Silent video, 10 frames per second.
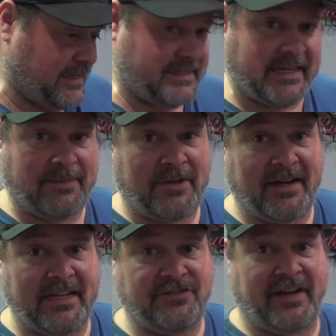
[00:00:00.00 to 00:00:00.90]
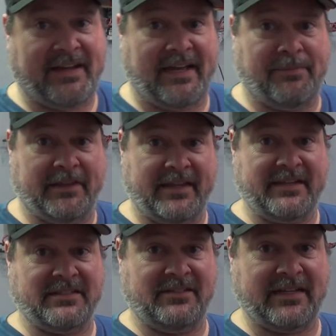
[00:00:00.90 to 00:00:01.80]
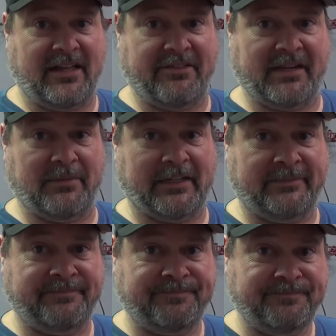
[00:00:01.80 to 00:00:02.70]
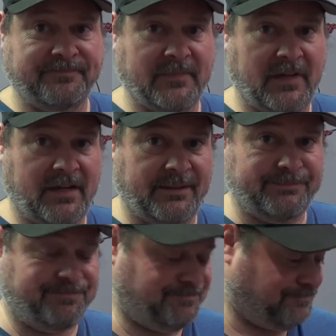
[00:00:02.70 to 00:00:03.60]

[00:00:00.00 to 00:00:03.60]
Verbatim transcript: like I said, I'm not an HVAC guy, but that doesn't look healthy to me. Um,